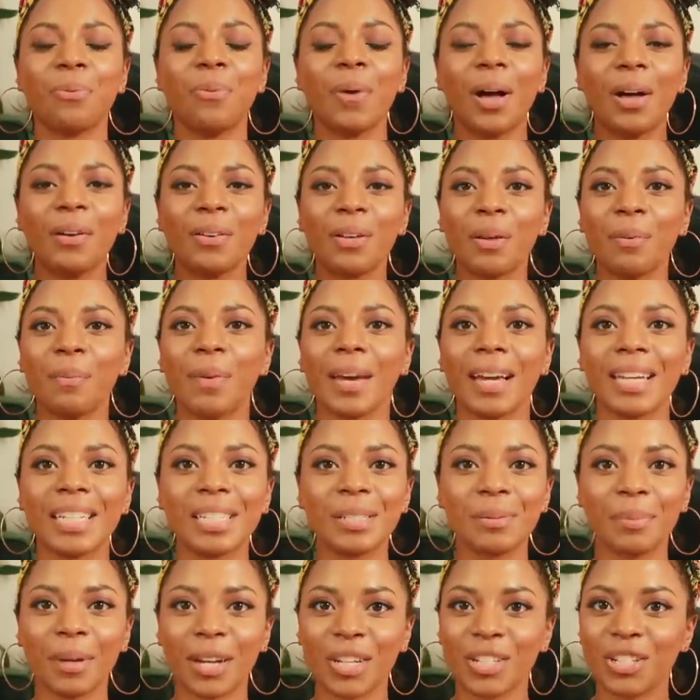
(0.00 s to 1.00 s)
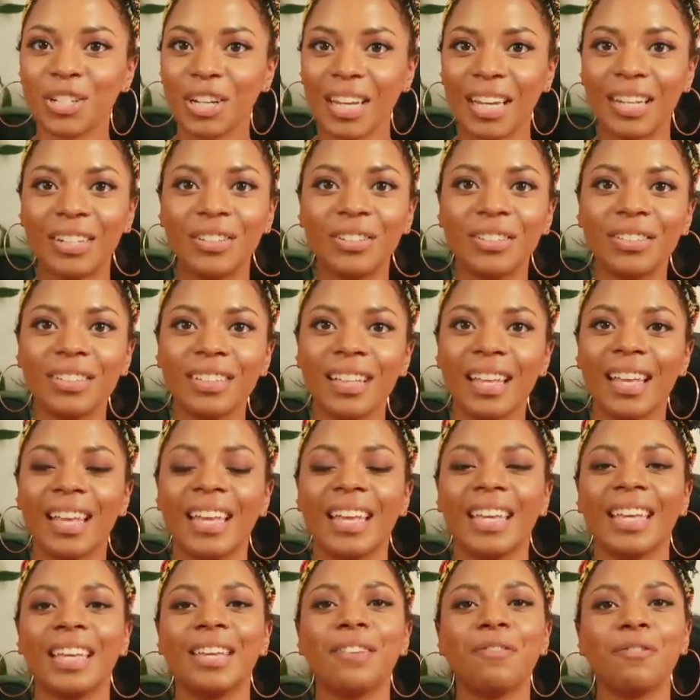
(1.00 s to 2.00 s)
Welcome back to my channel.
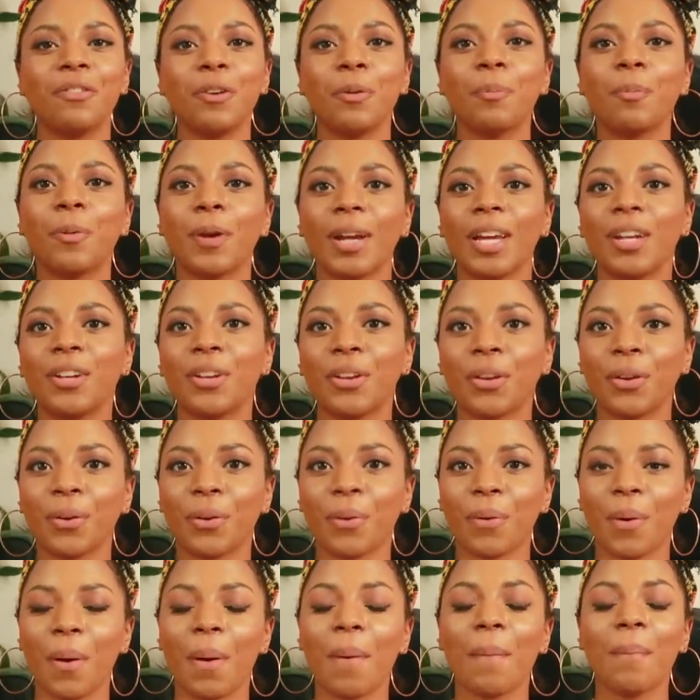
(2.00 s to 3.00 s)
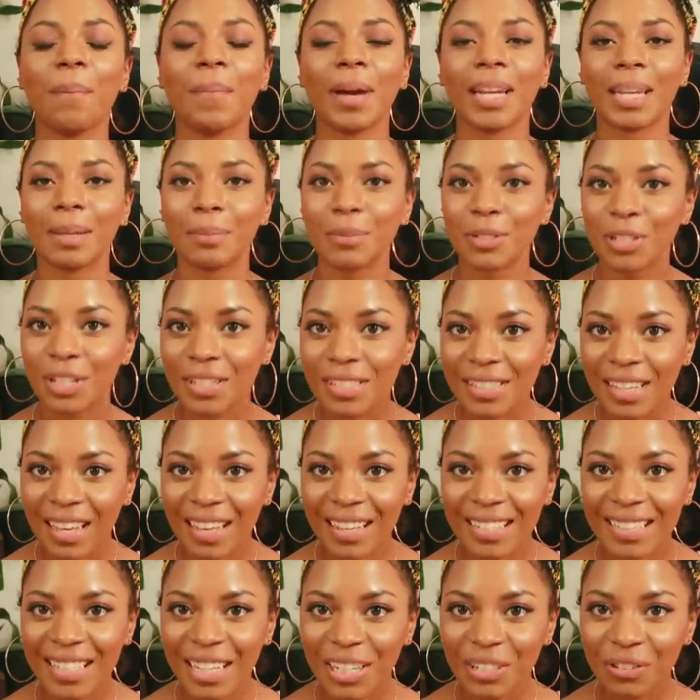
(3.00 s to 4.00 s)
If you're brand new, my name is Jessica
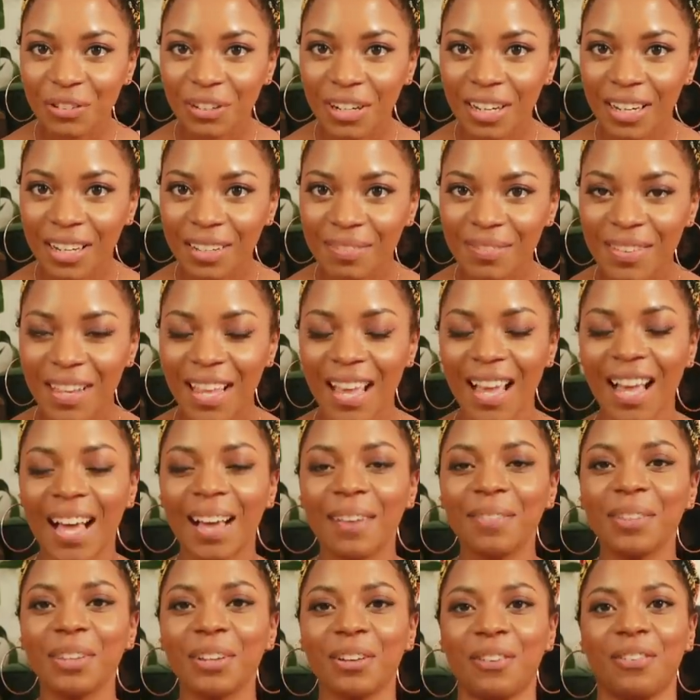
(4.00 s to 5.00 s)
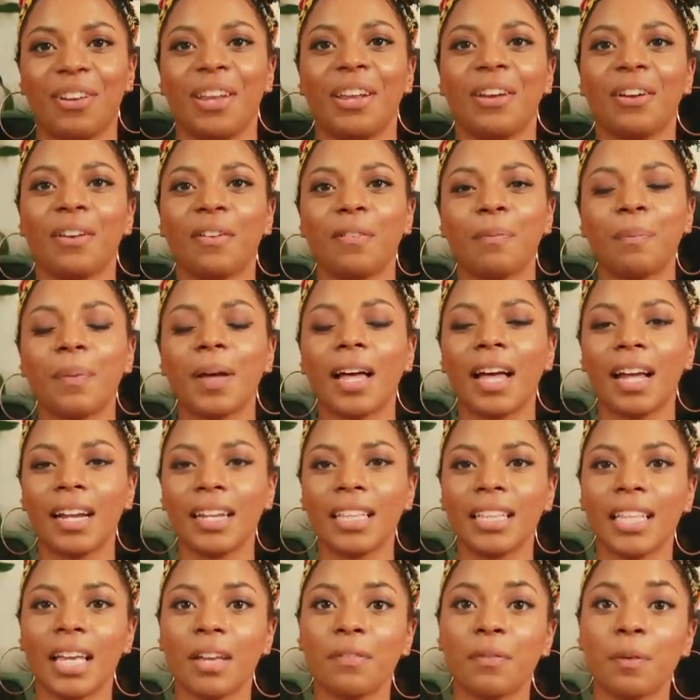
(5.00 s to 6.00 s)
Alexandria. I'm the creator of
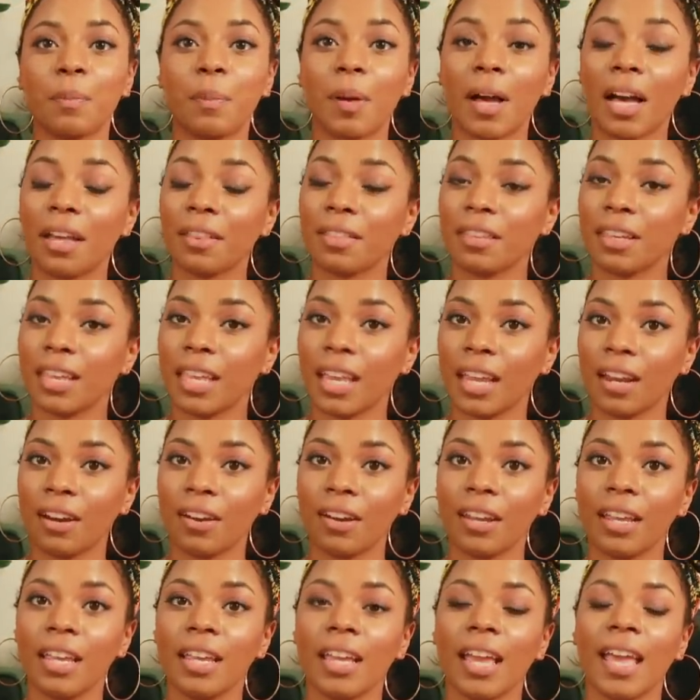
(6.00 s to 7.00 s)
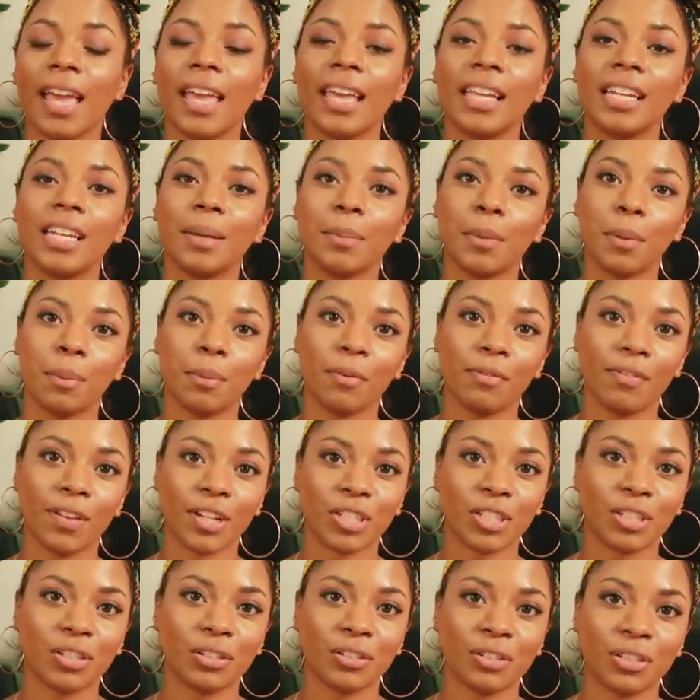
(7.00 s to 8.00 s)
Behati Life Apothecary, and I'm a
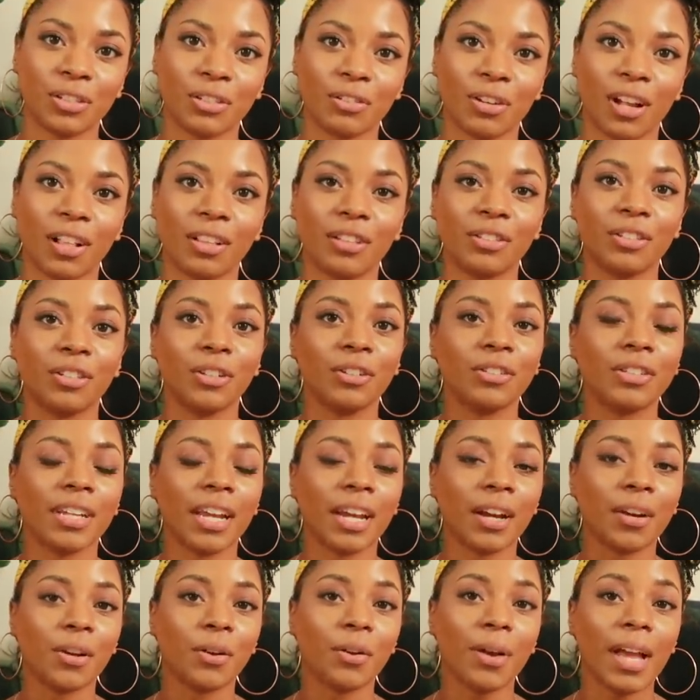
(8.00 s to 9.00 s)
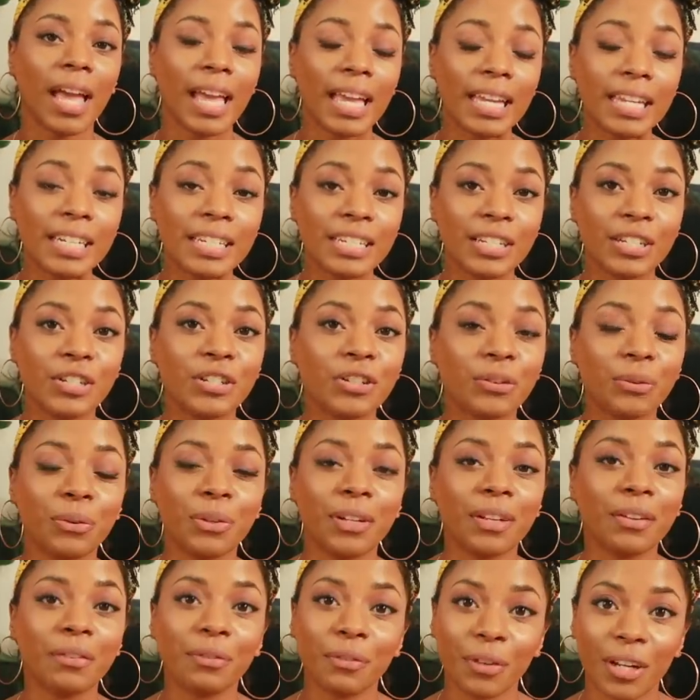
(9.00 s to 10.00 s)
professional astrologer, tarot, and
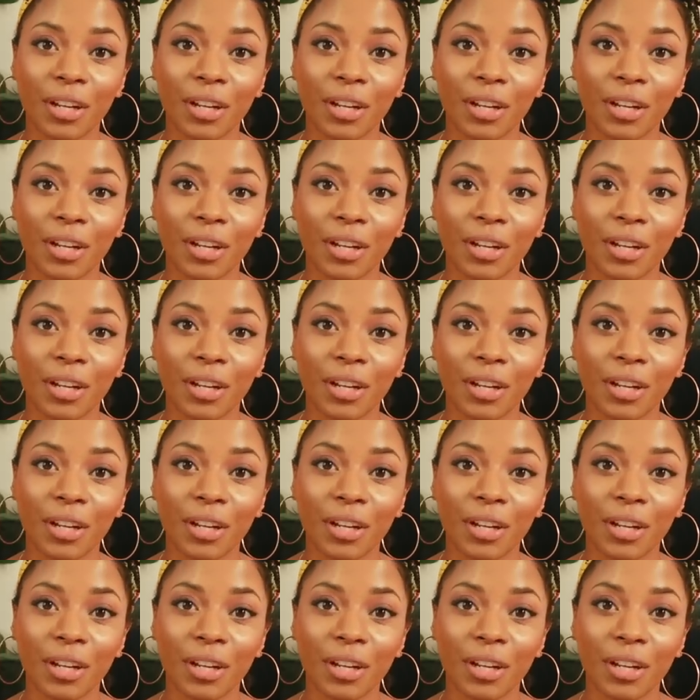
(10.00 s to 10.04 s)
intuitive